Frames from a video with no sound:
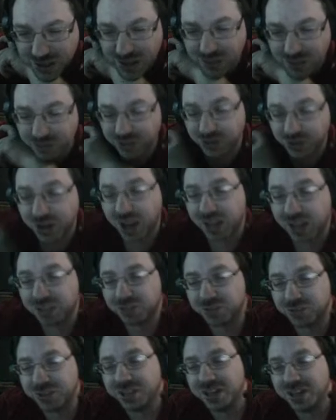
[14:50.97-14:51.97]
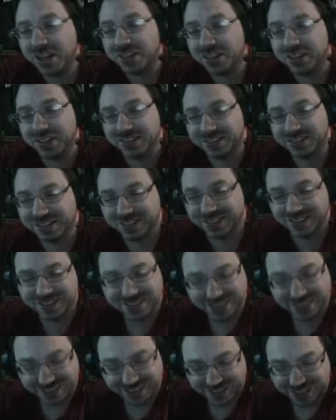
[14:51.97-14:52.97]
You got 3
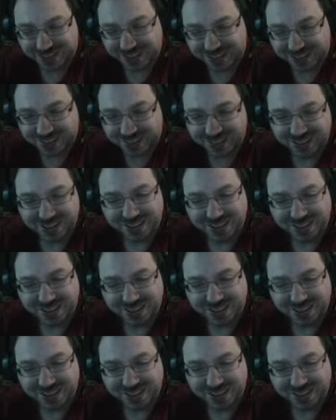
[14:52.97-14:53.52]
nothings.